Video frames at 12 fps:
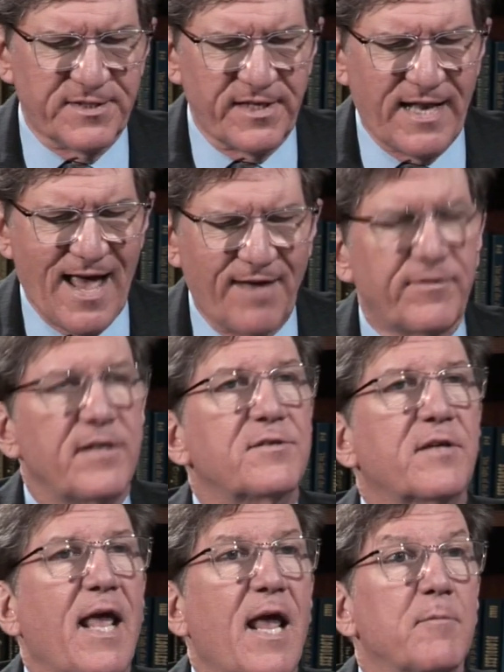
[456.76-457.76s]
that have these
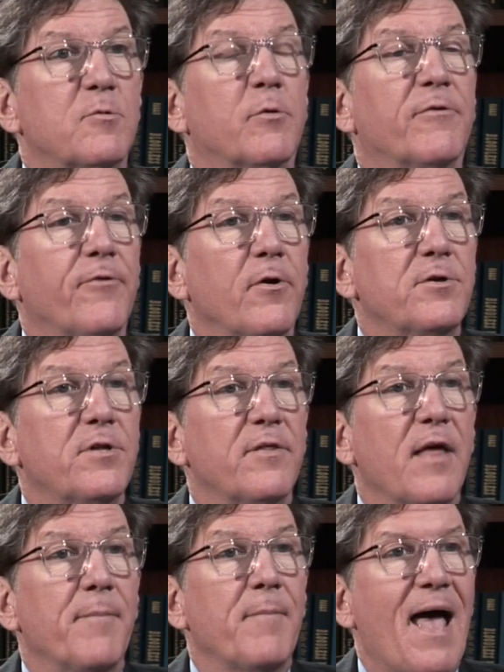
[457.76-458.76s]
games refer to
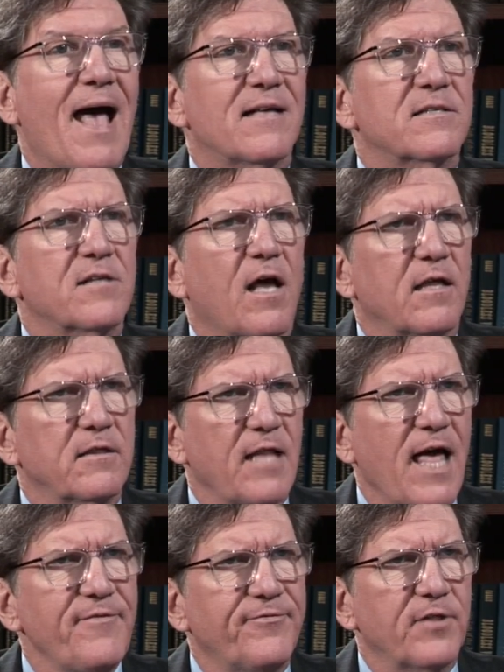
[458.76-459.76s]
them as a
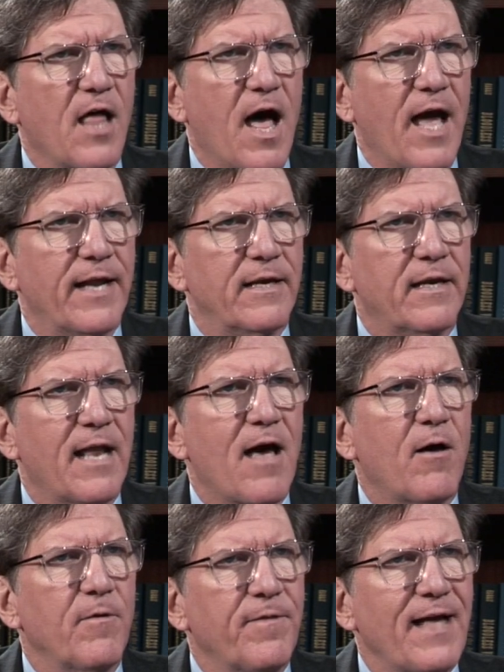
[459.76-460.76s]
lifeline.
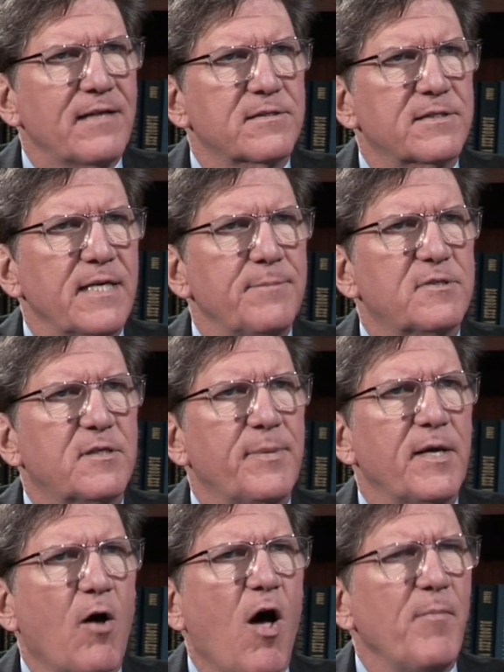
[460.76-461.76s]
Now, that seems to
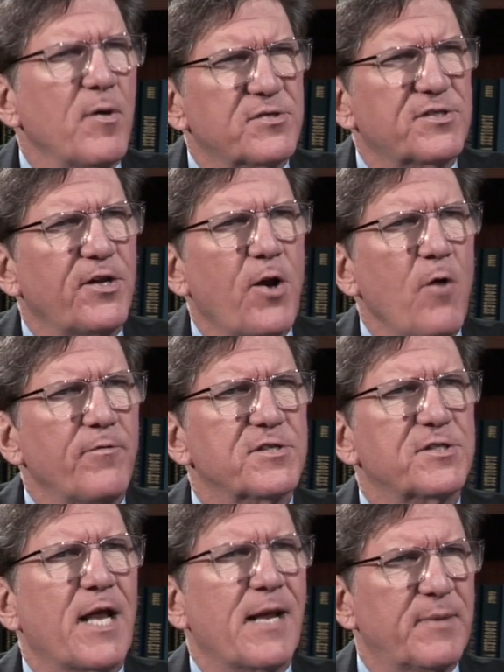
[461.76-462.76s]
be almost an
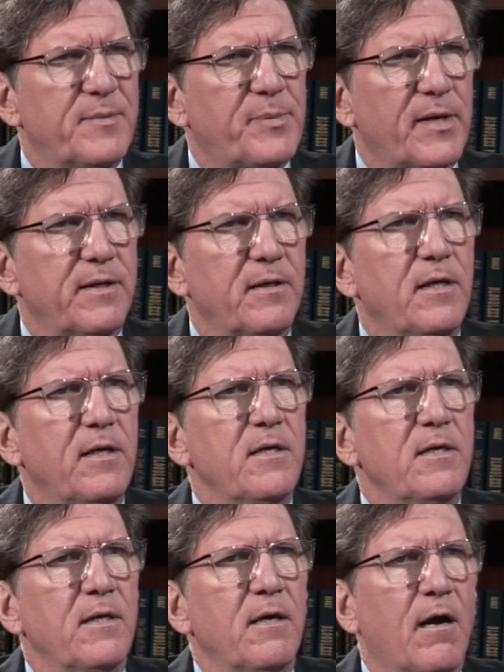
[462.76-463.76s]
overstatement, but
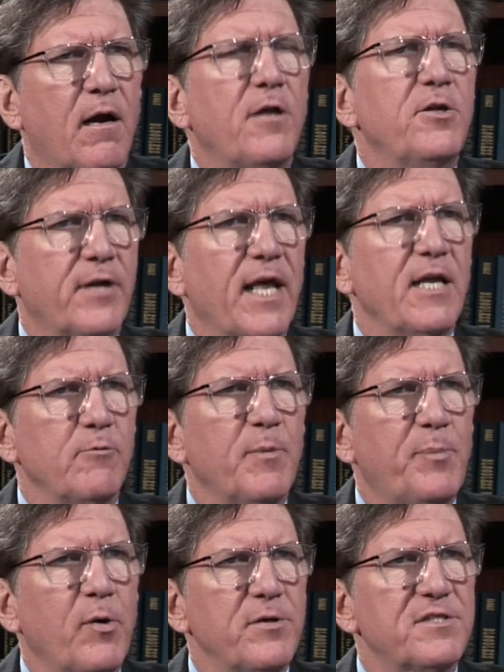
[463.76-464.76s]
are you getting
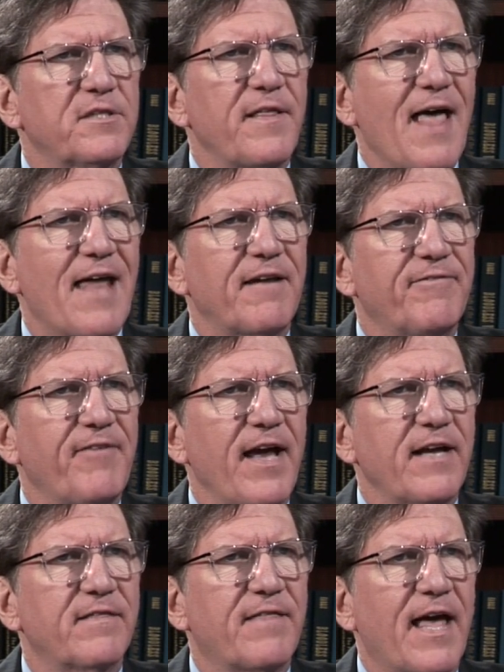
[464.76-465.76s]
reports to that
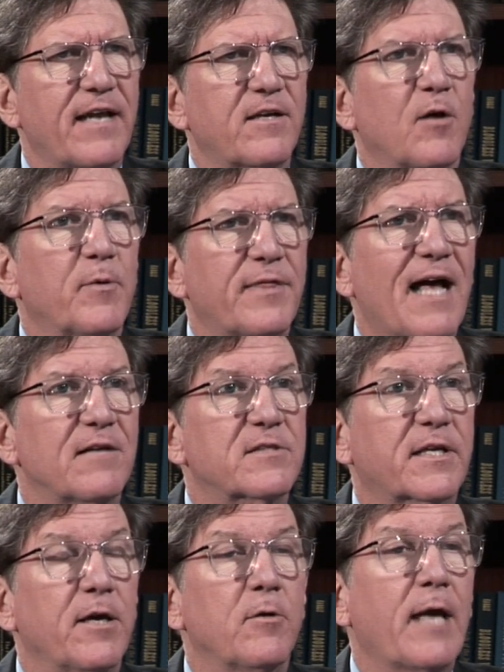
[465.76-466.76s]
effect, that without
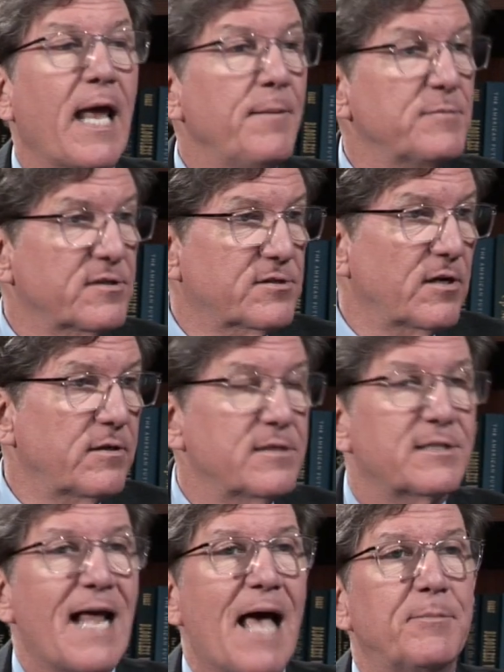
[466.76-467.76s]
skill games, a certain
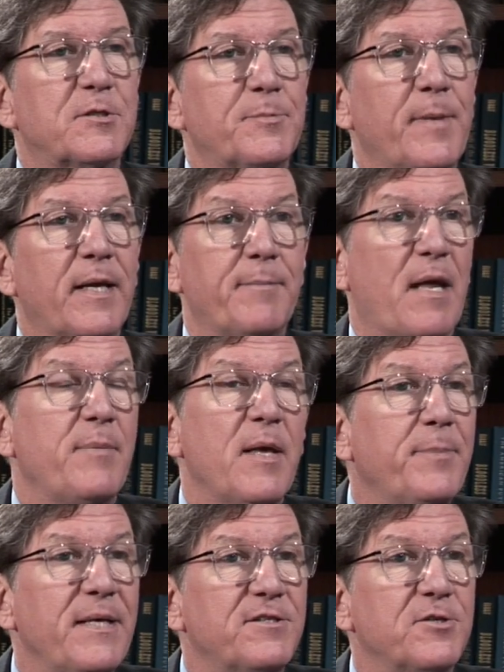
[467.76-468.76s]
establishment, maybe a
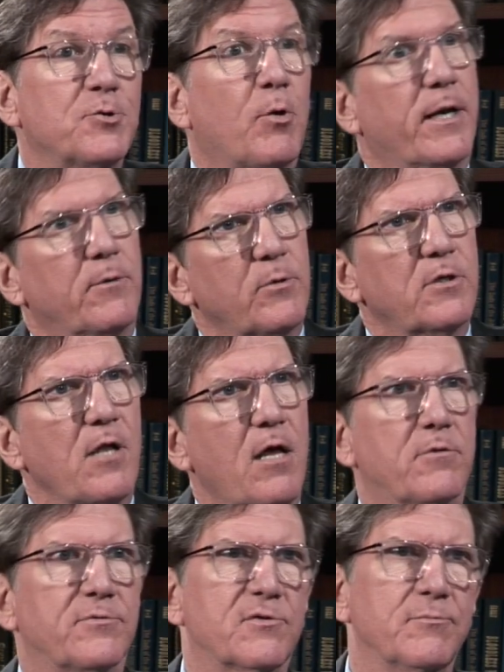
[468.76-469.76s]
pizza joint, will close?